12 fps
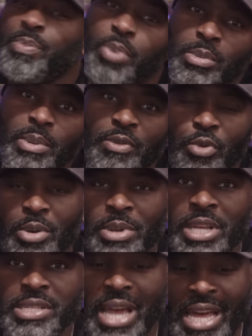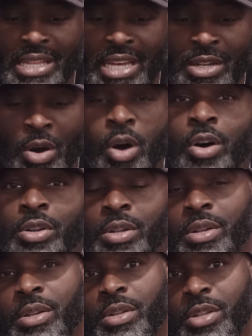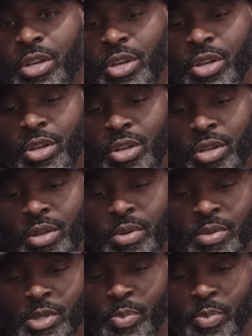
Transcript: Probably about 40 minutes, and then on the